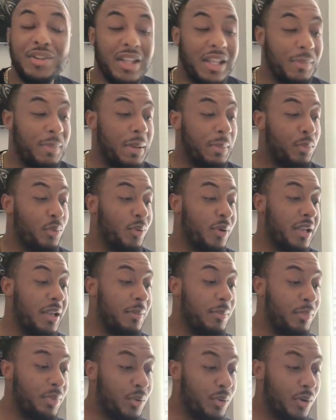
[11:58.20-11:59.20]
you think people will
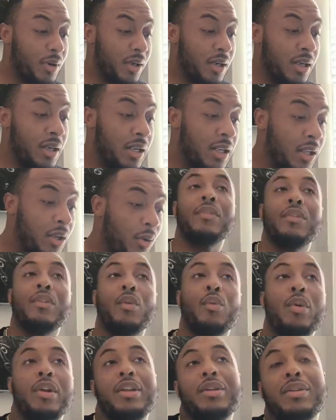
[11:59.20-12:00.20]
get bored?
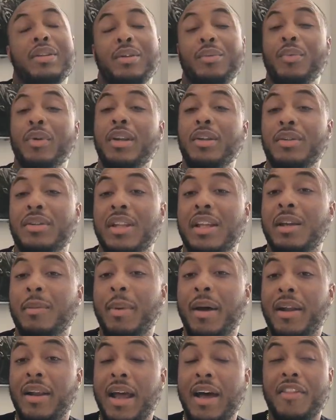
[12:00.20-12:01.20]
What do you think
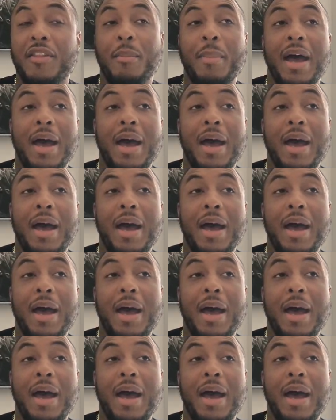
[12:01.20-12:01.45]
about how the